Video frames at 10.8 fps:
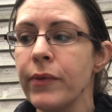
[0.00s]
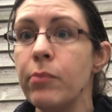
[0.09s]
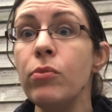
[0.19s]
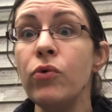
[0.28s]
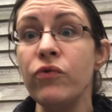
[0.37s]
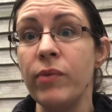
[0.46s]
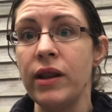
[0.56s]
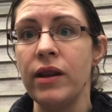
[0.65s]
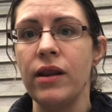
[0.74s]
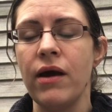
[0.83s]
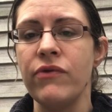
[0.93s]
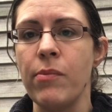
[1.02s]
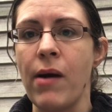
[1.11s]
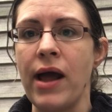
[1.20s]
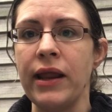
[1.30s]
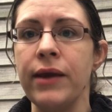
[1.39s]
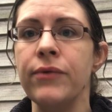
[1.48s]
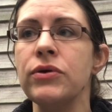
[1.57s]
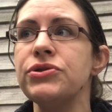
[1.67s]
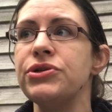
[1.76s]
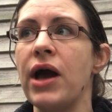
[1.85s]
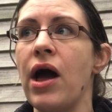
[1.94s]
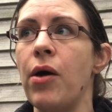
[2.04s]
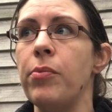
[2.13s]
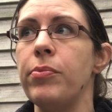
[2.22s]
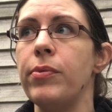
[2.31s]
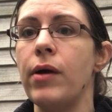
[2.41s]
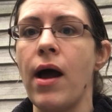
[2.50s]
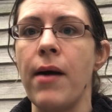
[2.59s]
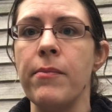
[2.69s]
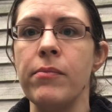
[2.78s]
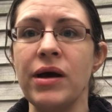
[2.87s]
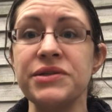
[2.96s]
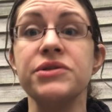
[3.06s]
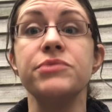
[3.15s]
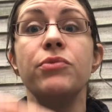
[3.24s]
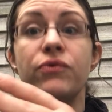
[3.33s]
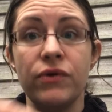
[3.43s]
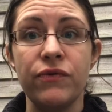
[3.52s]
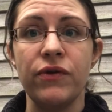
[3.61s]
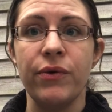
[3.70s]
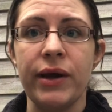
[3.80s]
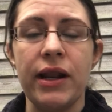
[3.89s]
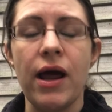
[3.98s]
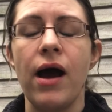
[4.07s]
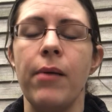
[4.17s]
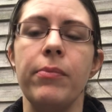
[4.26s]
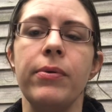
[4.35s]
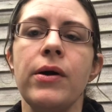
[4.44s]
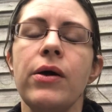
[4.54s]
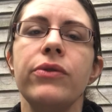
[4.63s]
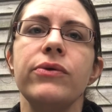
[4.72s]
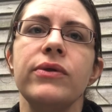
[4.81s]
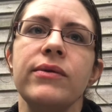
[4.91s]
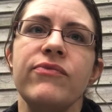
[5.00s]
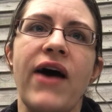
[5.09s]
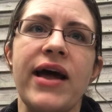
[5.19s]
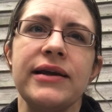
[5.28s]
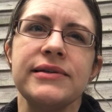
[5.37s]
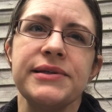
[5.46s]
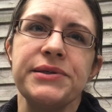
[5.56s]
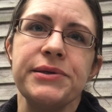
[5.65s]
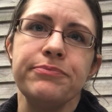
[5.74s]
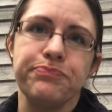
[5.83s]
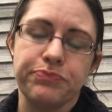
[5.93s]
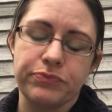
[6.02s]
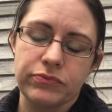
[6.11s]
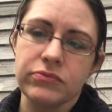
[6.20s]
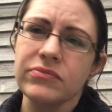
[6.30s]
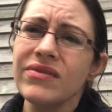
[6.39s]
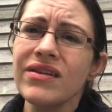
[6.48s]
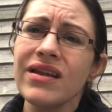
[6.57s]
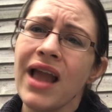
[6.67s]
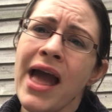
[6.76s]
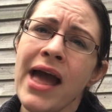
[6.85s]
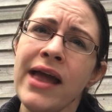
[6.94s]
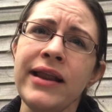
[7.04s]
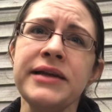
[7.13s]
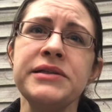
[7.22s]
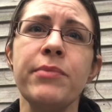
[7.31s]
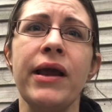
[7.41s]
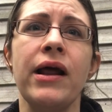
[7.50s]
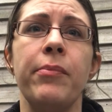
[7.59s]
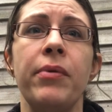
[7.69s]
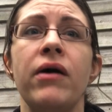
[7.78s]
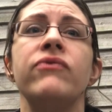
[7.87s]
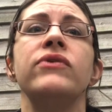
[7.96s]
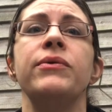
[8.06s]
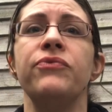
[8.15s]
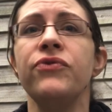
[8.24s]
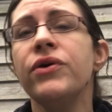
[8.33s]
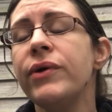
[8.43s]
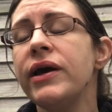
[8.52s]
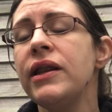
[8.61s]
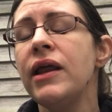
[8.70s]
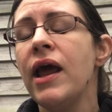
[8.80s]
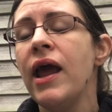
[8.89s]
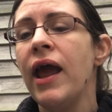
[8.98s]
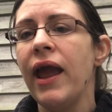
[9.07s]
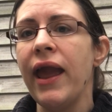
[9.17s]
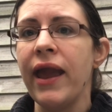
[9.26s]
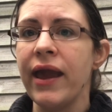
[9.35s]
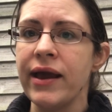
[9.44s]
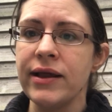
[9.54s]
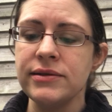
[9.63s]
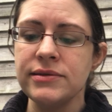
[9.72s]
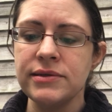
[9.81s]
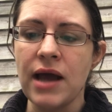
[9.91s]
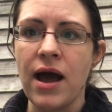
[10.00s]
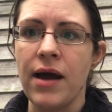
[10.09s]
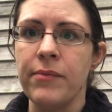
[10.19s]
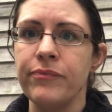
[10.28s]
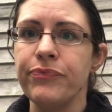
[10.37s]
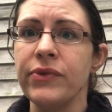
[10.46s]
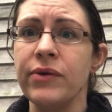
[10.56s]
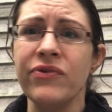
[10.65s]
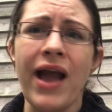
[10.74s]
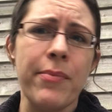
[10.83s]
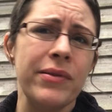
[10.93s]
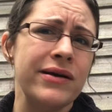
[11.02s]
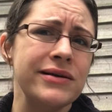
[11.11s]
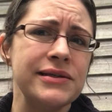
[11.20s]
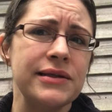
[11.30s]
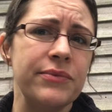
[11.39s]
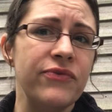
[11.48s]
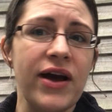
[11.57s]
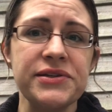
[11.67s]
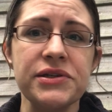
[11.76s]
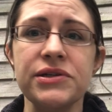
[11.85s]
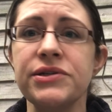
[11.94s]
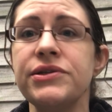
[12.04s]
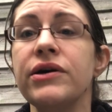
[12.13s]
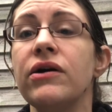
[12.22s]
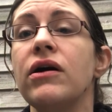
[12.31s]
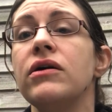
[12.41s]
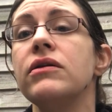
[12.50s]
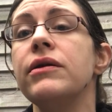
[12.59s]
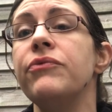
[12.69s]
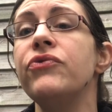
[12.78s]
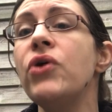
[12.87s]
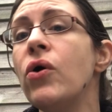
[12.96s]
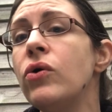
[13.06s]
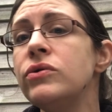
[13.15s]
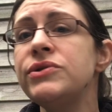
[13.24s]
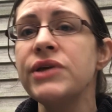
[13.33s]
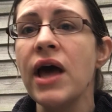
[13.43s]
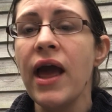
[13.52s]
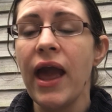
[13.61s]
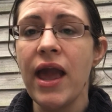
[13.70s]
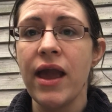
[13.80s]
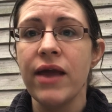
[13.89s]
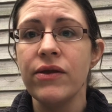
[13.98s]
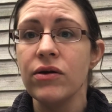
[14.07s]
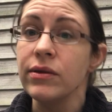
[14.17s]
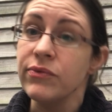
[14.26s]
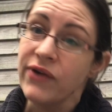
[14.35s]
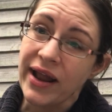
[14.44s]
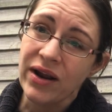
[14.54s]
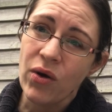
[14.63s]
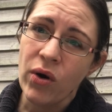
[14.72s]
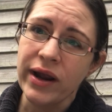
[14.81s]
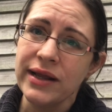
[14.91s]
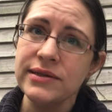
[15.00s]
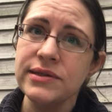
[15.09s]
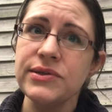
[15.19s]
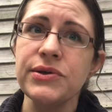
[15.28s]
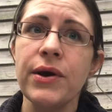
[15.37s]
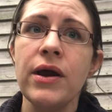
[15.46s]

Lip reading: movement of the body to help muscles move the fluid up through the lymphatic system. And it's made up of lymph fluid and lymph capillaries, lymph vessels. There are lymph nodes, and there are lymphatic organs.